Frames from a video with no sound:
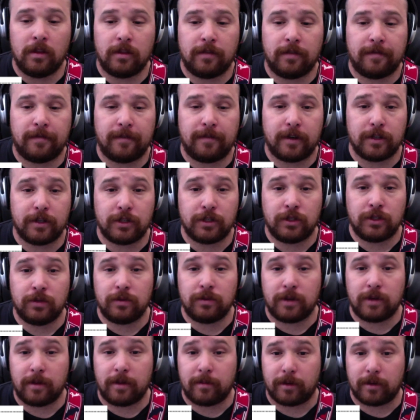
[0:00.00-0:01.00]
the first
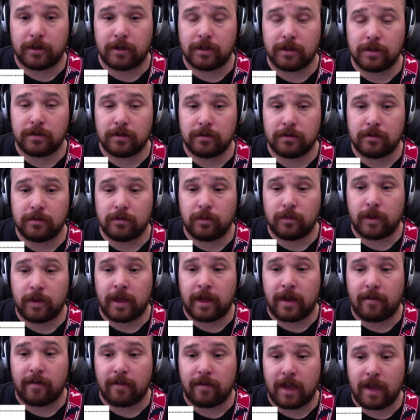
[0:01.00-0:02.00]
two numbers,
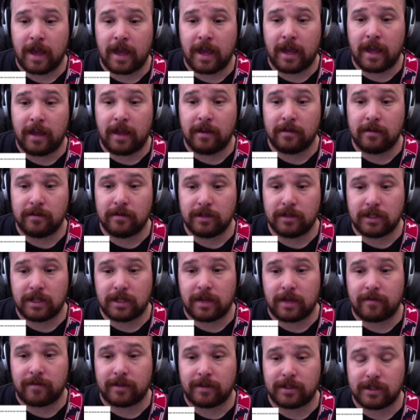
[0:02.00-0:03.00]
we have
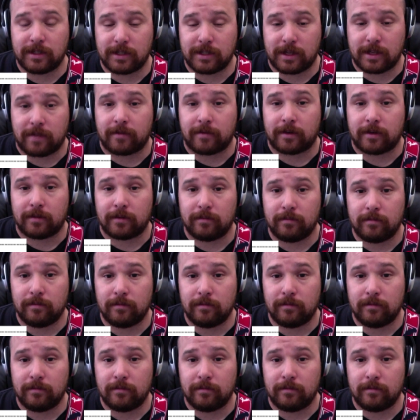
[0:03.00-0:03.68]
A7-7.